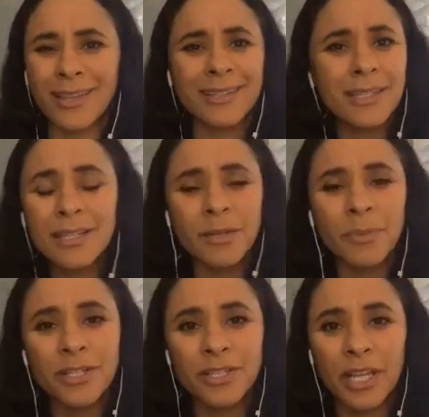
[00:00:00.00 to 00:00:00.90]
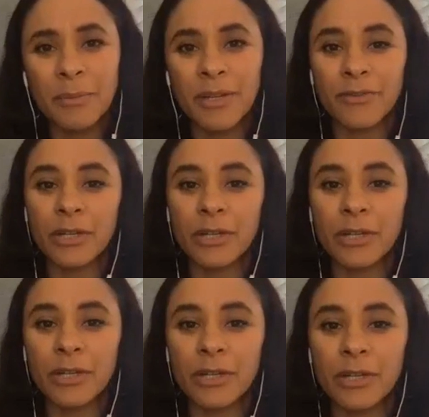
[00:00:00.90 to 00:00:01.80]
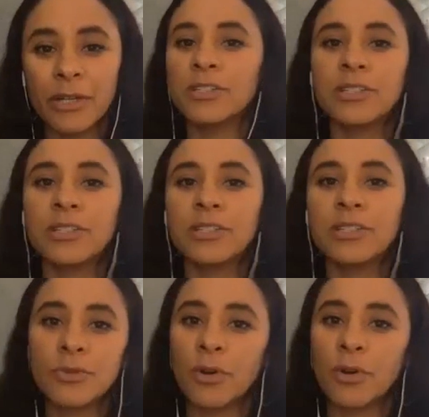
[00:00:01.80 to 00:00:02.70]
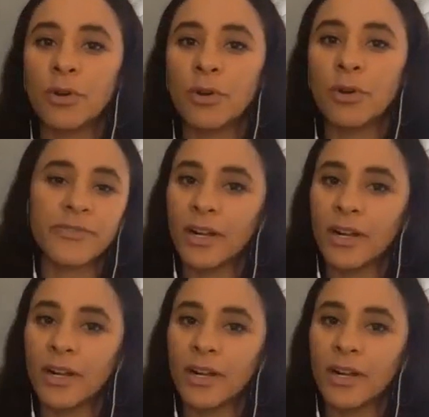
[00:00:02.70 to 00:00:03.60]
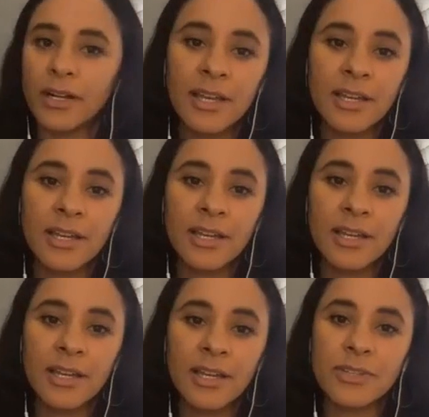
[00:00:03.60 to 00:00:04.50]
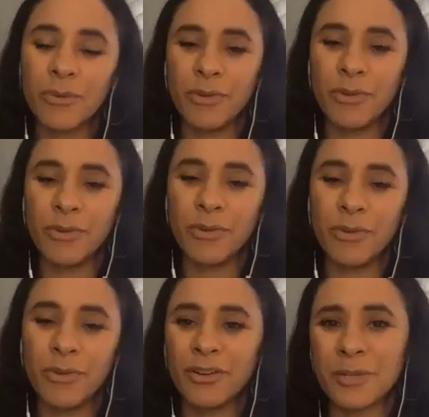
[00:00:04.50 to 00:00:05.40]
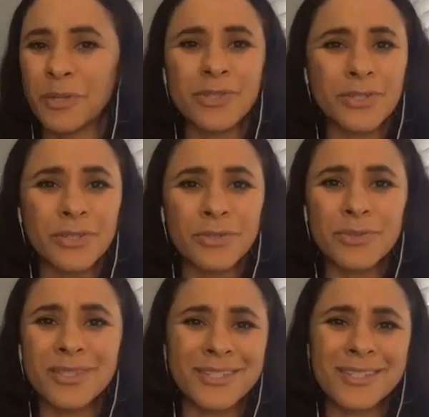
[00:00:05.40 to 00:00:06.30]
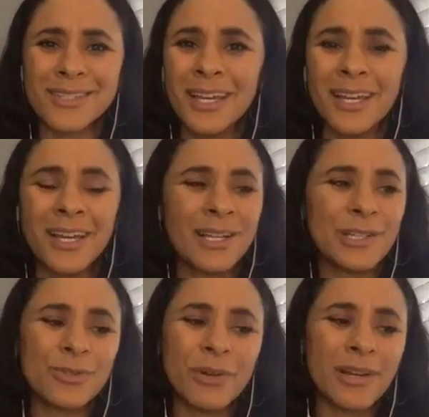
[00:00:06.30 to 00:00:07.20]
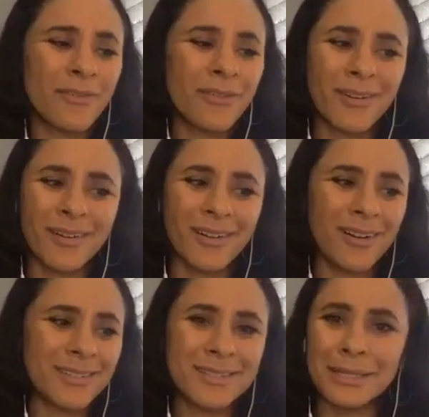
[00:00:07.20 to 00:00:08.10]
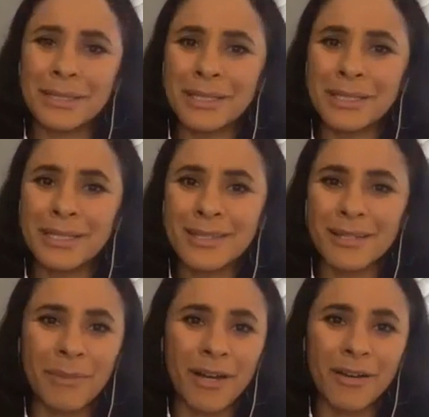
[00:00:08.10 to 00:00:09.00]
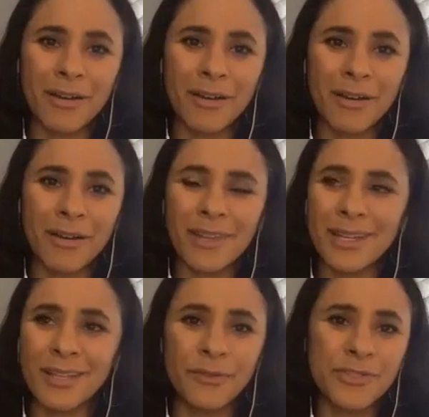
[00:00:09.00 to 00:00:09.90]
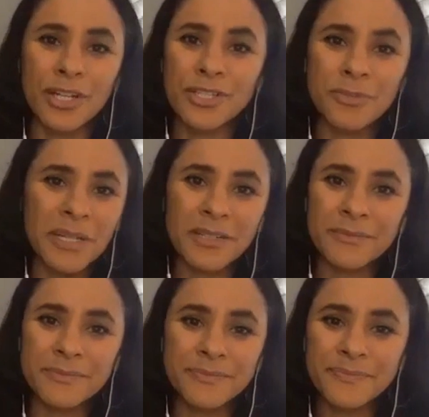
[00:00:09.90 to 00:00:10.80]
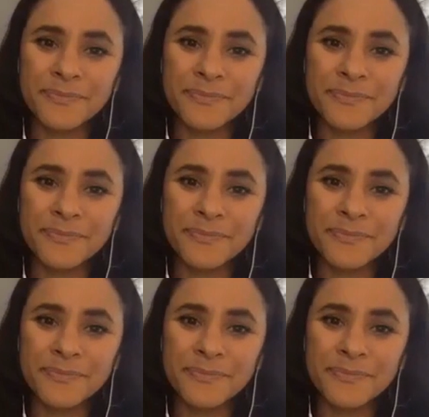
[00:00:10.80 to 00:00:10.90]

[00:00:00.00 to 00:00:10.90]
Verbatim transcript: Like that's nothing to be ashamed of. Like we all just need to do what works for us. So that's what I would encourage like people to do is just do whatever causes the least amount of like self judgment.